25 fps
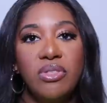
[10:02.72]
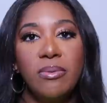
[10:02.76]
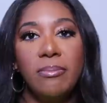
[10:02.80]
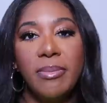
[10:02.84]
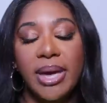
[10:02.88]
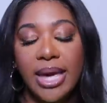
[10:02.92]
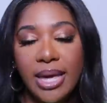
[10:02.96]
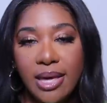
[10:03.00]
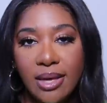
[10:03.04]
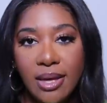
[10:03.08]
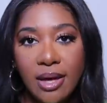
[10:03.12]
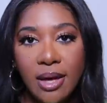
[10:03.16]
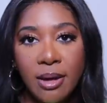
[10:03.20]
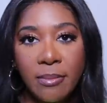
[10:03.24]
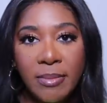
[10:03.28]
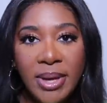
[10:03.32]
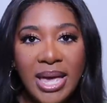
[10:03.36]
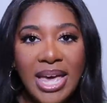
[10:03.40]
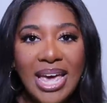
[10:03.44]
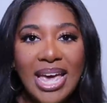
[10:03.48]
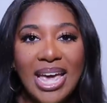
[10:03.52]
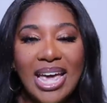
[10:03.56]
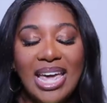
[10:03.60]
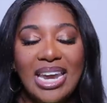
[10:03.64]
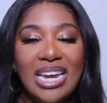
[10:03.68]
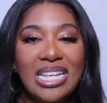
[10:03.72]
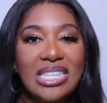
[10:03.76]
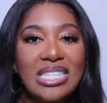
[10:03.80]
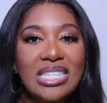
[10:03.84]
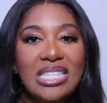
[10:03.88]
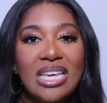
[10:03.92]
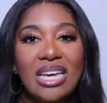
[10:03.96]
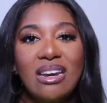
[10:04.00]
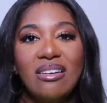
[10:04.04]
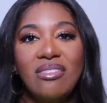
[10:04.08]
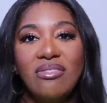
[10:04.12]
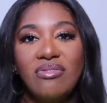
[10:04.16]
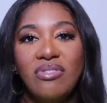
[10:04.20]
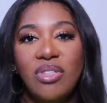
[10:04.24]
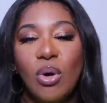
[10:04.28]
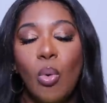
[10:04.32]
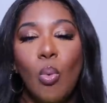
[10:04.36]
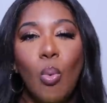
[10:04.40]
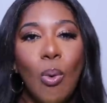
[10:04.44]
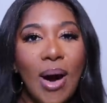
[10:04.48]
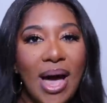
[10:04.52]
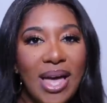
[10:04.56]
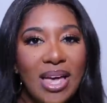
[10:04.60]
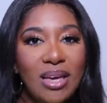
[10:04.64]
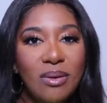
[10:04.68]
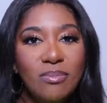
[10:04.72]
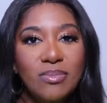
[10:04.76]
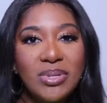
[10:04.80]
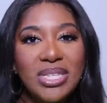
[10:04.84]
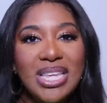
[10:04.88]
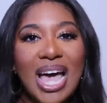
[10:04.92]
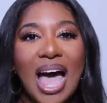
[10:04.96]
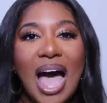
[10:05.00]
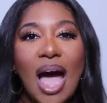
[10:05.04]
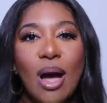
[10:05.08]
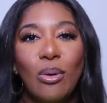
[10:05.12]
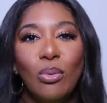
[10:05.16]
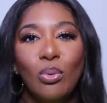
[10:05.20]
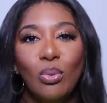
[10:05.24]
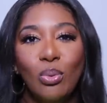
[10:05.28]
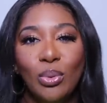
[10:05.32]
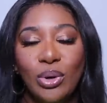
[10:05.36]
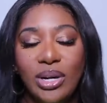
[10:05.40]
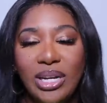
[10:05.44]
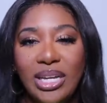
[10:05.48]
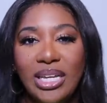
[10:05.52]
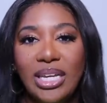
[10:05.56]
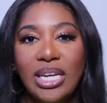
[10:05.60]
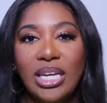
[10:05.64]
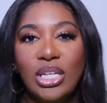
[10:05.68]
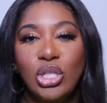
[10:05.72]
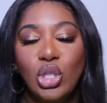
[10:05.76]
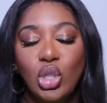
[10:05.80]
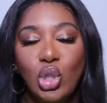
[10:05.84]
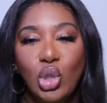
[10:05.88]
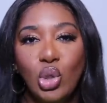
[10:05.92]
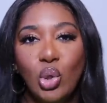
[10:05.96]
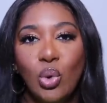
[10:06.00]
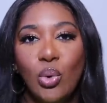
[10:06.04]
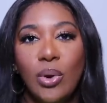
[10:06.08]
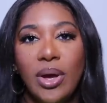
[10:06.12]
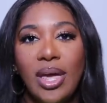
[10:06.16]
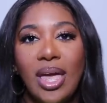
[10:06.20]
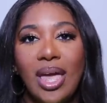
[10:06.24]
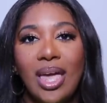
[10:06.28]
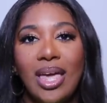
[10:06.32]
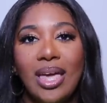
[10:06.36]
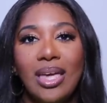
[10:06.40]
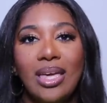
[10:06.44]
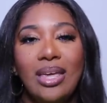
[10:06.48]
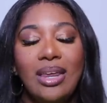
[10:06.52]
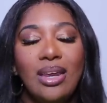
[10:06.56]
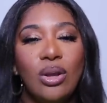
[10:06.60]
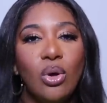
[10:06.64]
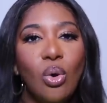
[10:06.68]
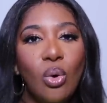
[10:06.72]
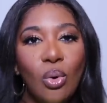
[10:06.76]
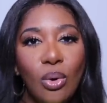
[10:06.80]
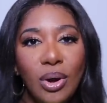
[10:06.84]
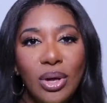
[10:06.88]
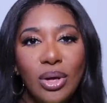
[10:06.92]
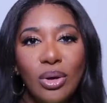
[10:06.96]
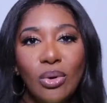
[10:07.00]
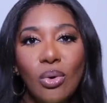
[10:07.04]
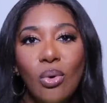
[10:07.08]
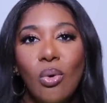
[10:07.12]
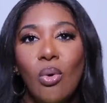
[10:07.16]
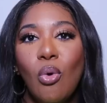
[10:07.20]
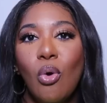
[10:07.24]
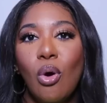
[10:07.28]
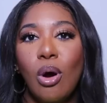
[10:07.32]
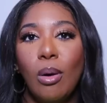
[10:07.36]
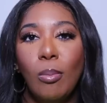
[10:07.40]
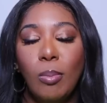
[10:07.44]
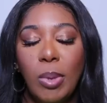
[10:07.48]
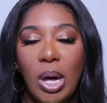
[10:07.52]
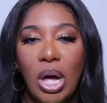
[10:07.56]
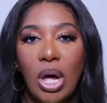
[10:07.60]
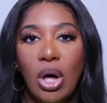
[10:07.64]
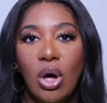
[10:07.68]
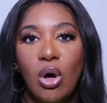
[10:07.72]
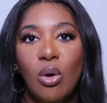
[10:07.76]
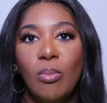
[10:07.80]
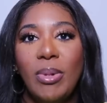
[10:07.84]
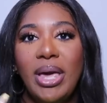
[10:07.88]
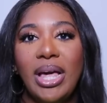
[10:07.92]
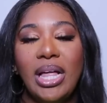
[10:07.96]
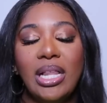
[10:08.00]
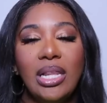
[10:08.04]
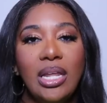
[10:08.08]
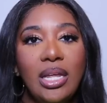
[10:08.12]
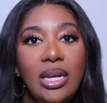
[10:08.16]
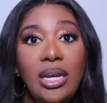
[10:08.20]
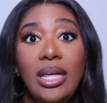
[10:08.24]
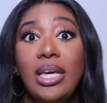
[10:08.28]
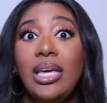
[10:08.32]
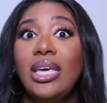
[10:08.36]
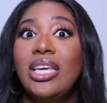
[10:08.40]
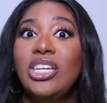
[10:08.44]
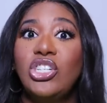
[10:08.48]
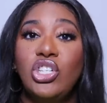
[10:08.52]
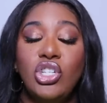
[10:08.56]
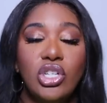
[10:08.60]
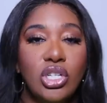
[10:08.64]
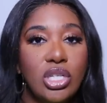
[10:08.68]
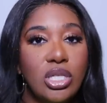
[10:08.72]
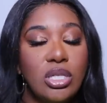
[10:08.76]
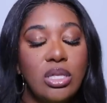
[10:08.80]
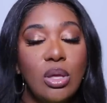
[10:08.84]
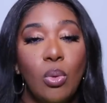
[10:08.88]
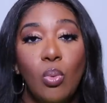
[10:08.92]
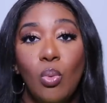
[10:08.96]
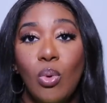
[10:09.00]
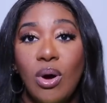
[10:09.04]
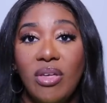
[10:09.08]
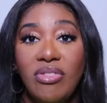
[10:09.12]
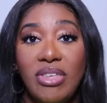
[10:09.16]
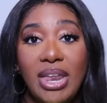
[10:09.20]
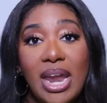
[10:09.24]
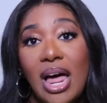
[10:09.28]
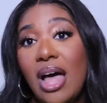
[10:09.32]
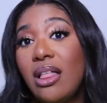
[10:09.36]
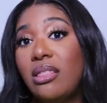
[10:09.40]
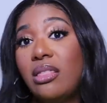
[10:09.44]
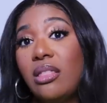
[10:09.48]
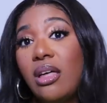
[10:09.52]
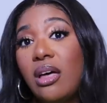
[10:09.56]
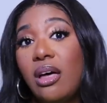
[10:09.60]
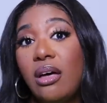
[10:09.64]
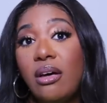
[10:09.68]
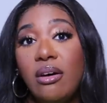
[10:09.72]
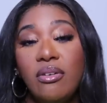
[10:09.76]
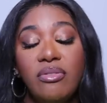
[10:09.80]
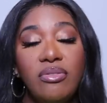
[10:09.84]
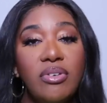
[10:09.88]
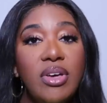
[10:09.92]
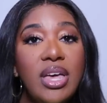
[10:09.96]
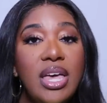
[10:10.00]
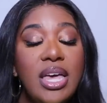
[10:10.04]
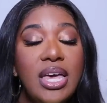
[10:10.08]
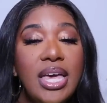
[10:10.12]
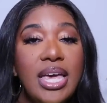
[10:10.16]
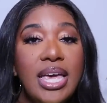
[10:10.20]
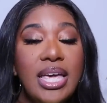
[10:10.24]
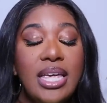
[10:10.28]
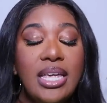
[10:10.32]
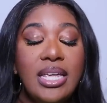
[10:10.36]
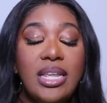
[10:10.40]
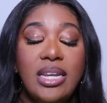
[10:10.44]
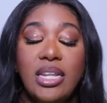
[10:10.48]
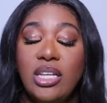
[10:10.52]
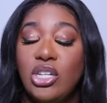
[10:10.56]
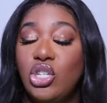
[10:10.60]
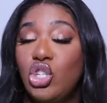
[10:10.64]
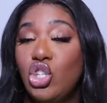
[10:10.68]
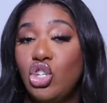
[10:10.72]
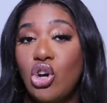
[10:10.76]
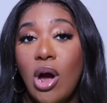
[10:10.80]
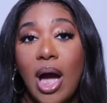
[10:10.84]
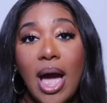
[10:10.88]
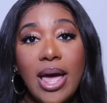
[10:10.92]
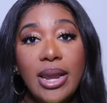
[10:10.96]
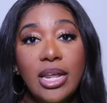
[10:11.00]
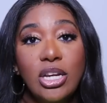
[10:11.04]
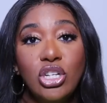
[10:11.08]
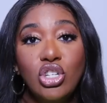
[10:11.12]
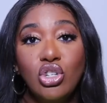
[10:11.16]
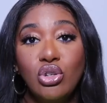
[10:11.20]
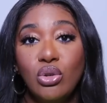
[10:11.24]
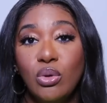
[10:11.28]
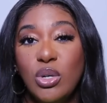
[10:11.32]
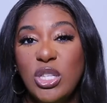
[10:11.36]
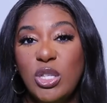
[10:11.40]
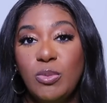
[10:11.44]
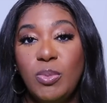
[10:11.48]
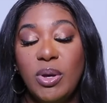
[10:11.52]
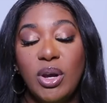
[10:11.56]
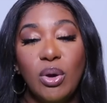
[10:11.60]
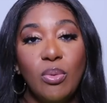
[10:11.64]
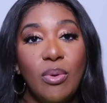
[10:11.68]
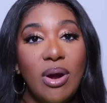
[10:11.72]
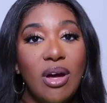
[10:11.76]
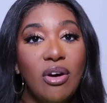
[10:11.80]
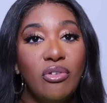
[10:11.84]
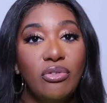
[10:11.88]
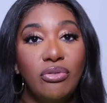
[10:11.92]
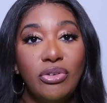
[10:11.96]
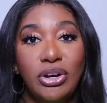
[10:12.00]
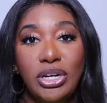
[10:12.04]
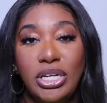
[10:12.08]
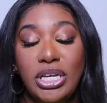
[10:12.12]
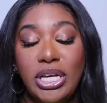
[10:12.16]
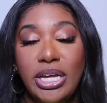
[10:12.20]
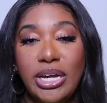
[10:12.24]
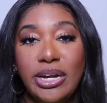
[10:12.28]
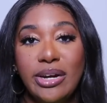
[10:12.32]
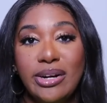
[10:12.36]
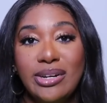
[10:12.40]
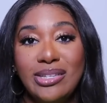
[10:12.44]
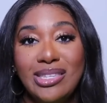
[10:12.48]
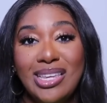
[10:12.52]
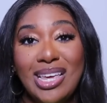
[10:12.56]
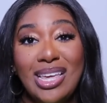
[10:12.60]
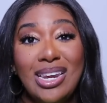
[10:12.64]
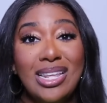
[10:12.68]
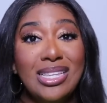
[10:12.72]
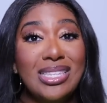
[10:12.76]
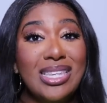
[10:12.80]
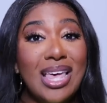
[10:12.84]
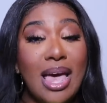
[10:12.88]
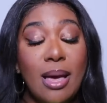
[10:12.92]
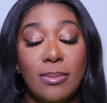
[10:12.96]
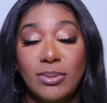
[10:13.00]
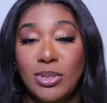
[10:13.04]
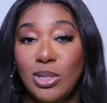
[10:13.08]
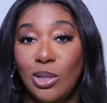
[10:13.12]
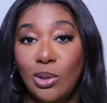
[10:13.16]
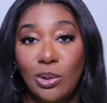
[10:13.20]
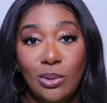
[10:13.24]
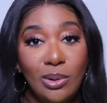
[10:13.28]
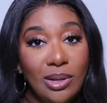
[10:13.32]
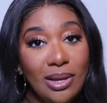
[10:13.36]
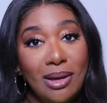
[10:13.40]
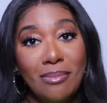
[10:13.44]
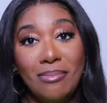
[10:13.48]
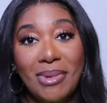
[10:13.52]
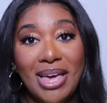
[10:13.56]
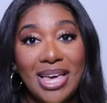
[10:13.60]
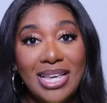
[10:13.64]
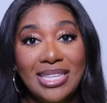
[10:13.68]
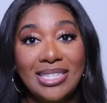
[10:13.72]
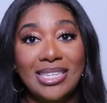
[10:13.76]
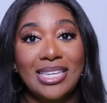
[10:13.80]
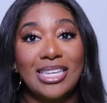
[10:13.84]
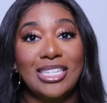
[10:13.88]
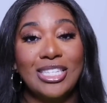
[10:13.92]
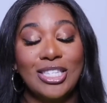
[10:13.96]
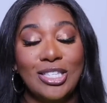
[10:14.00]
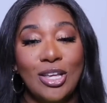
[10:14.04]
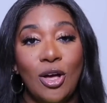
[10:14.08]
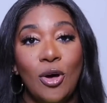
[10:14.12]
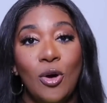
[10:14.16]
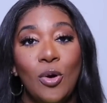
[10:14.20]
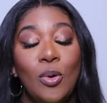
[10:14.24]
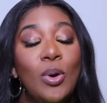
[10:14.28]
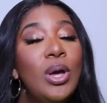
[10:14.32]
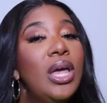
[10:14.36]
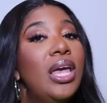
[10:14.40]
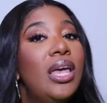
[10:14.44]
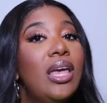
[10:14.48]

the makeup. And instead of the wipes, I really enjoy an oil or a balm, and Clinique is just the one that I love. It is tried and true. It's been around for years and it's absolutely amazing. So